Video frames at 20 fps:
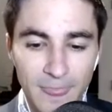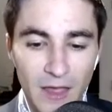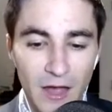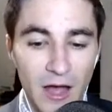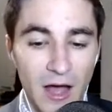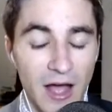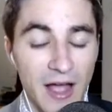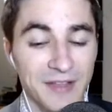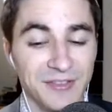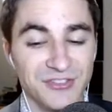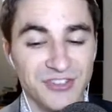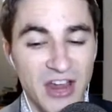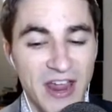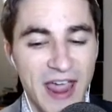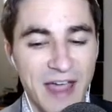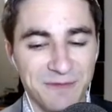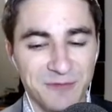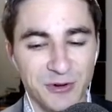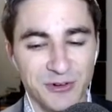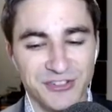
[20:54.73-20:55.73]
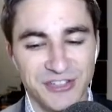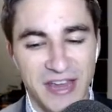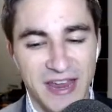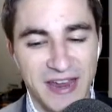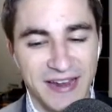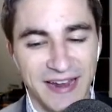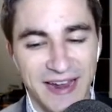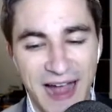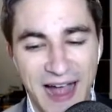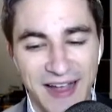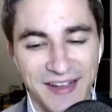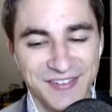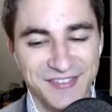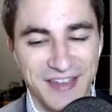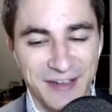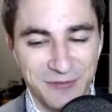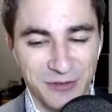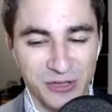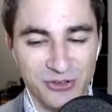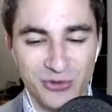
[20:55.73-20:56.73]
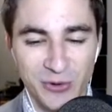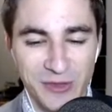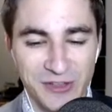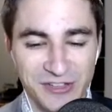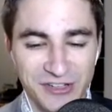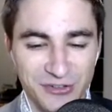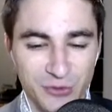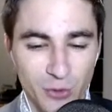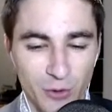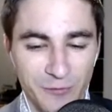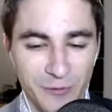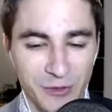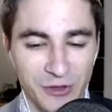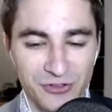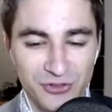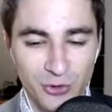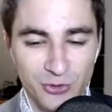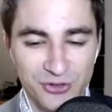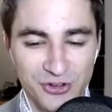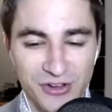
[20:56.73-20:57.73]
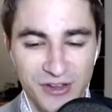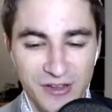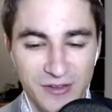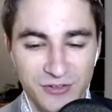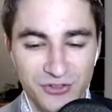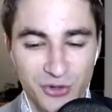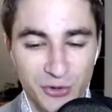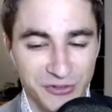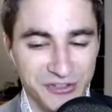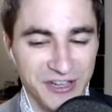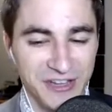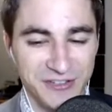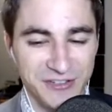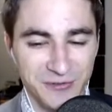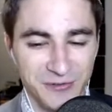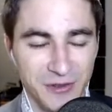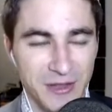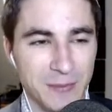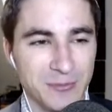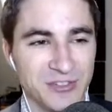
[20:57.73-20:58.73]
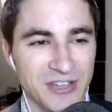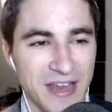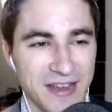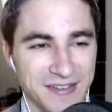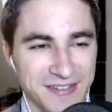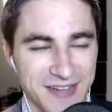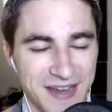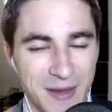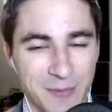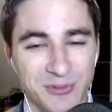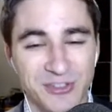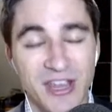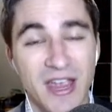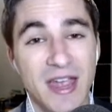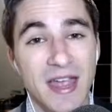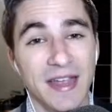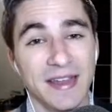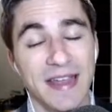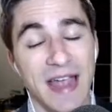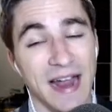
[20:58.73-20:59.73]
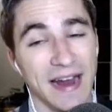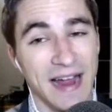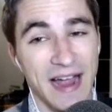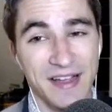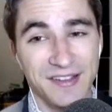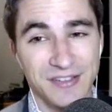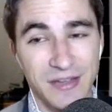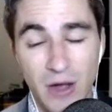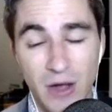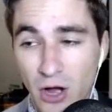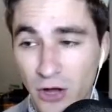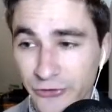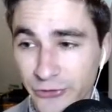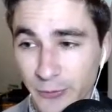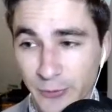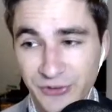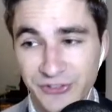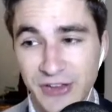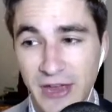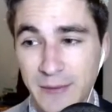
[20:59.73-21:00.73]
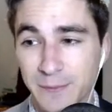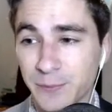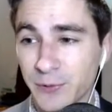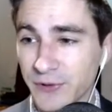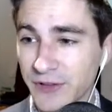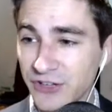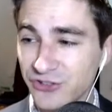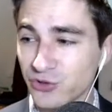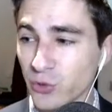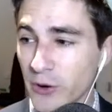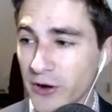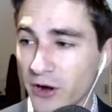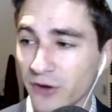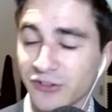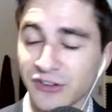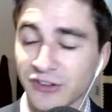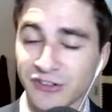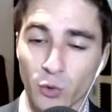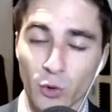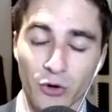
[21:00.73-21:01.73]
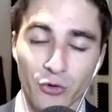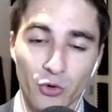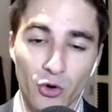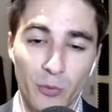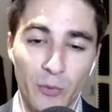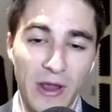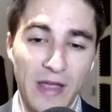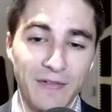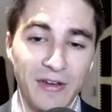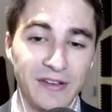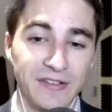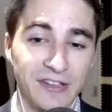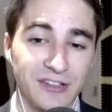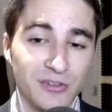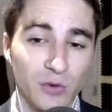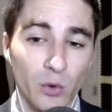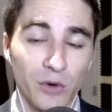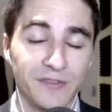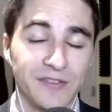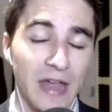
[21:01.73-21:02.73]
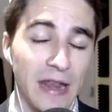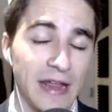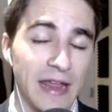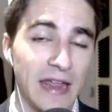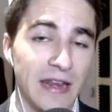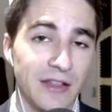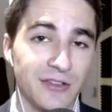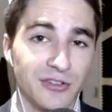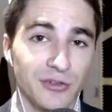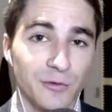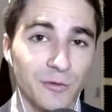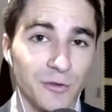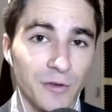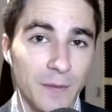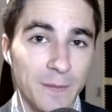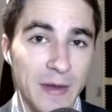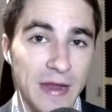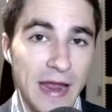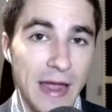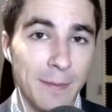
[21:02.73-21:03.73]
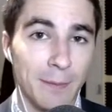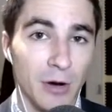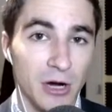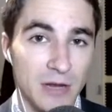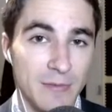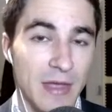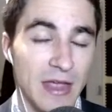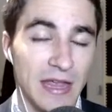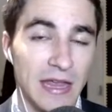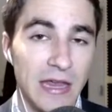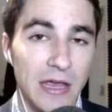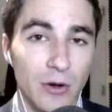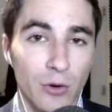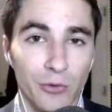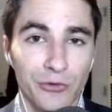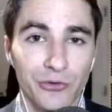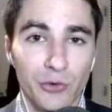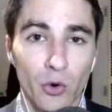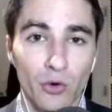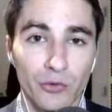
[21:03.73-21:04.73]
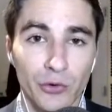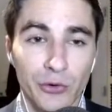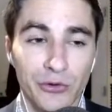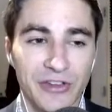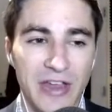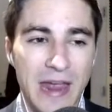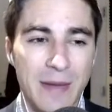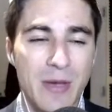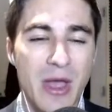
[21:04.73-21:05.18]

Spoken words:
And Jay Hefner saying, guys, definitely join the Discord for the juiciest flips and tips. Yeah, guys, 100%. Please join our Discord group. We have a Discord dedicated to flipping and money making in old school RuneScape